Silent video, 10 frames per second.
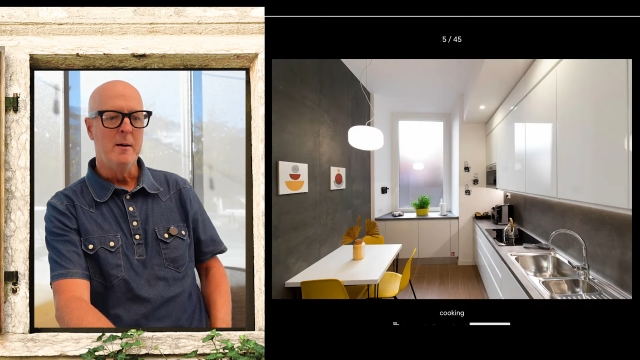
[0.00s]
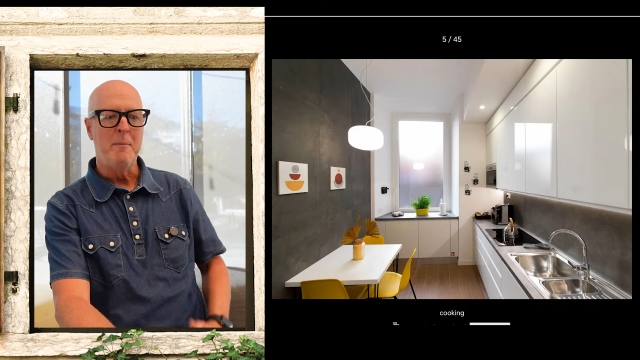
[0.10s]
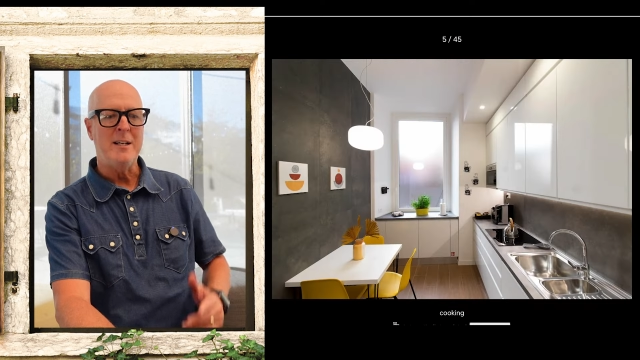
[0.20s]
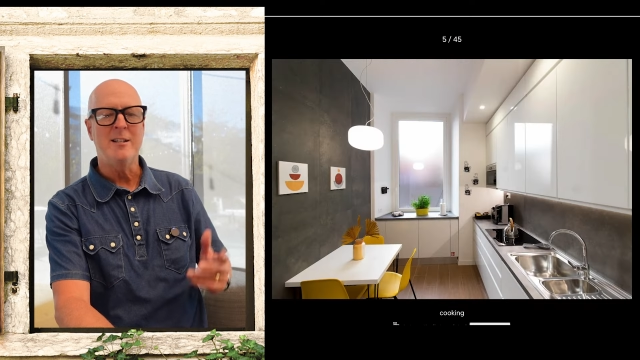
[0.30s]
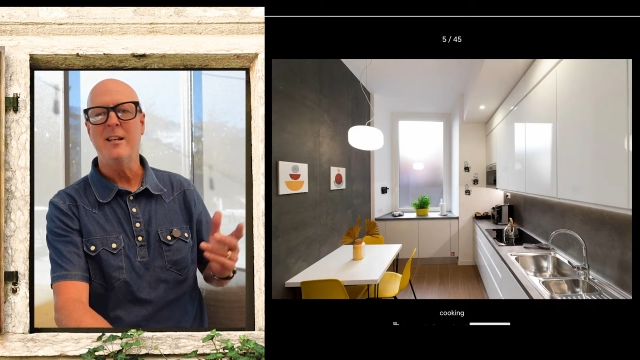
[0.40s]

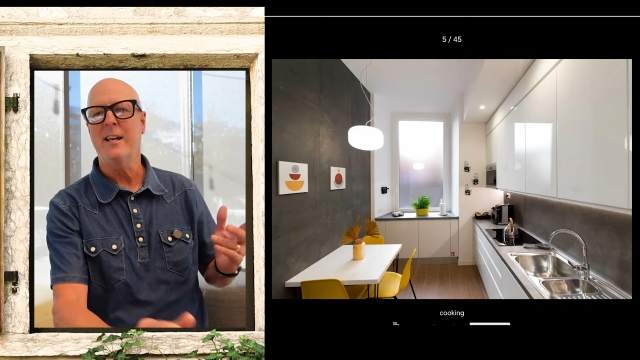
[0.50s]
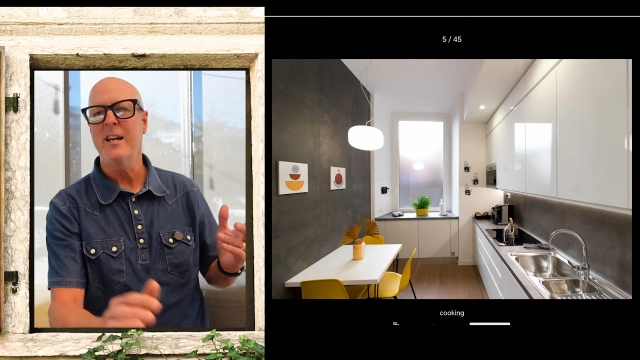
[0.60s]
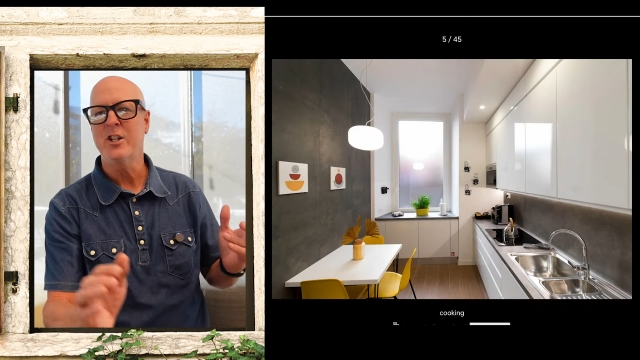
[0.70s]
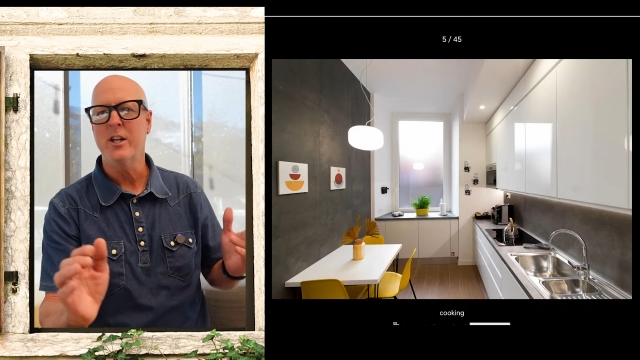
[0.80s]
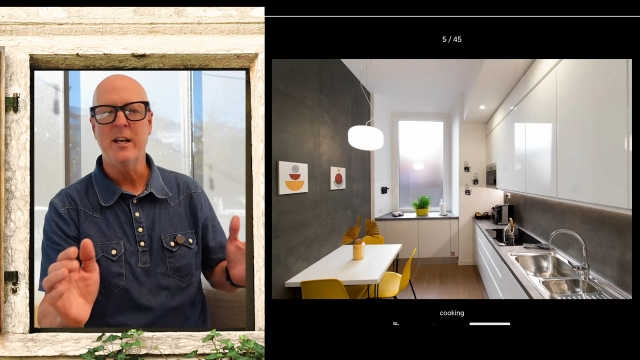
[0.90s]
But you see the
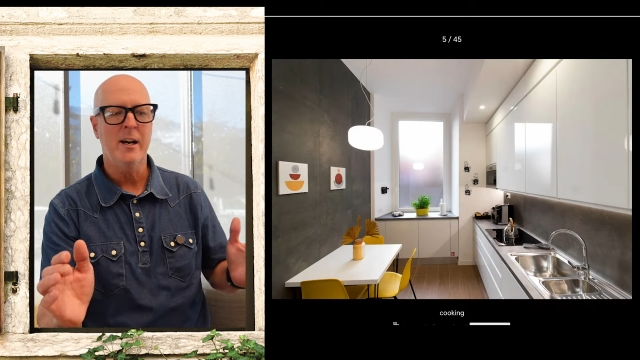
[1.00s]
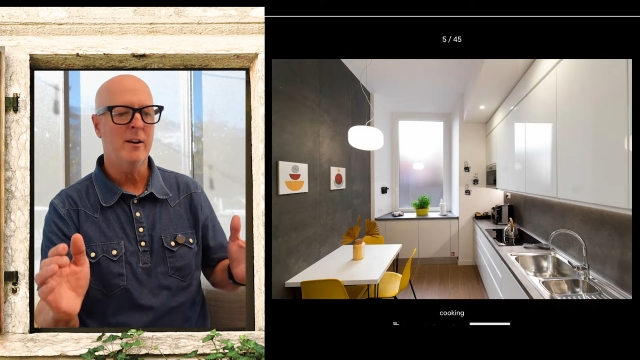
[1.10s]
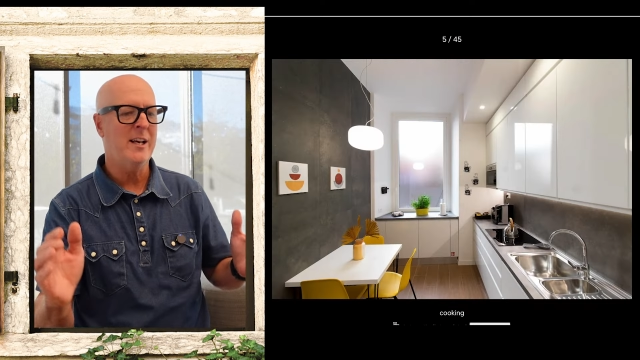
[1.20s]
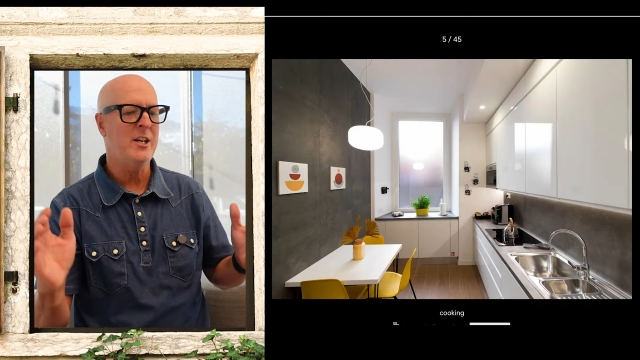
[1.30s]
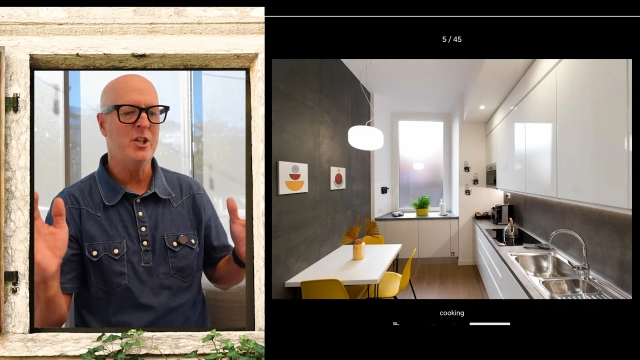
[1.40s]
kitchen here,
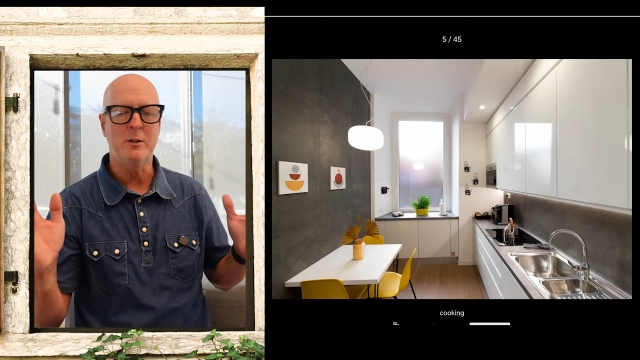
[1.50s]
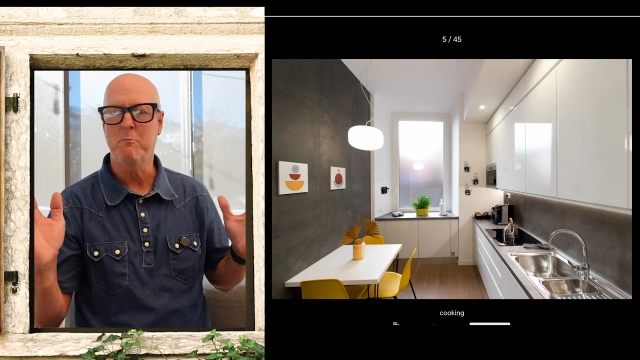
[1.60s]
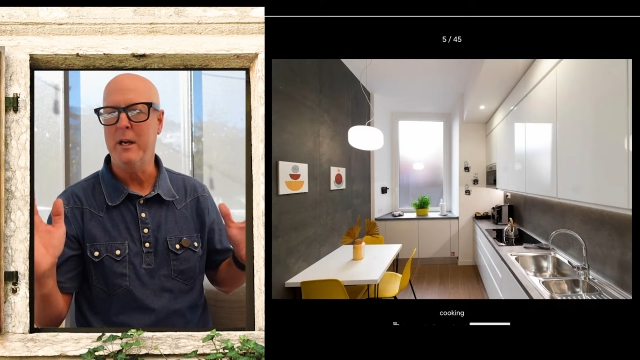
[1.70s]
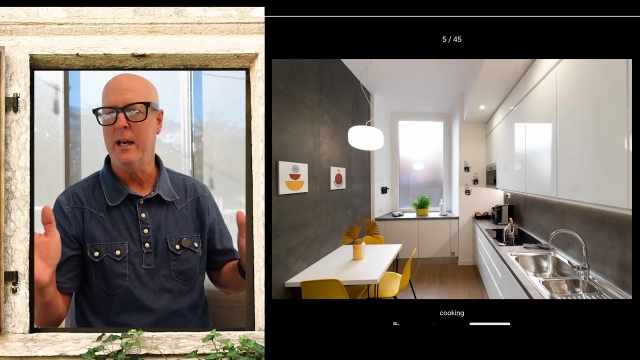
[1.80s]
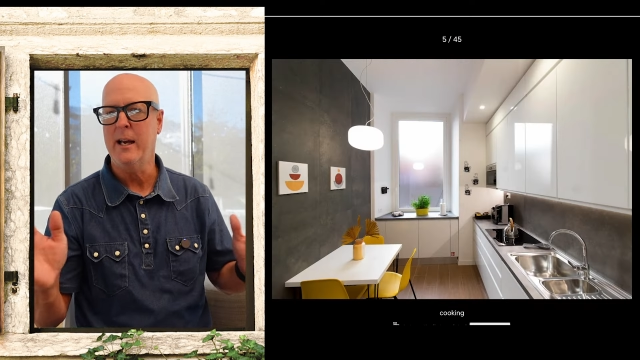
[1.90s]
the kitchen's
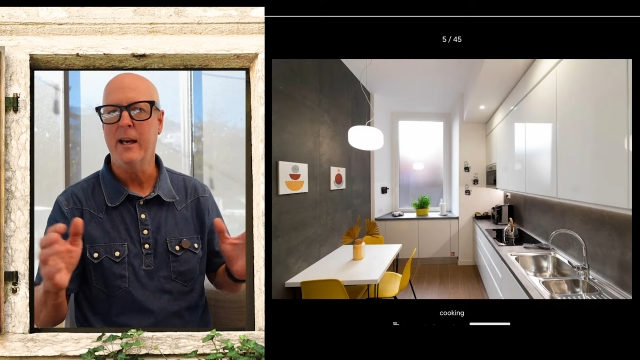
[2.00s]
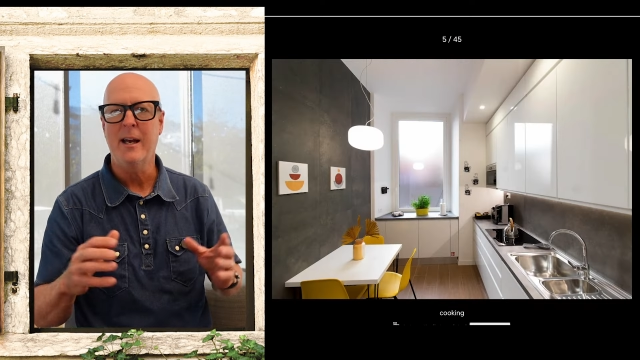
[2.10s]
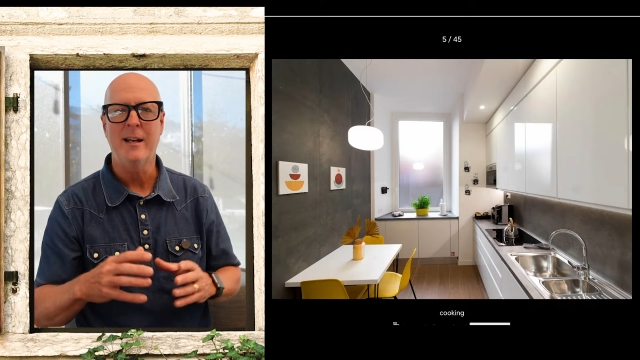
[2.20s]
big.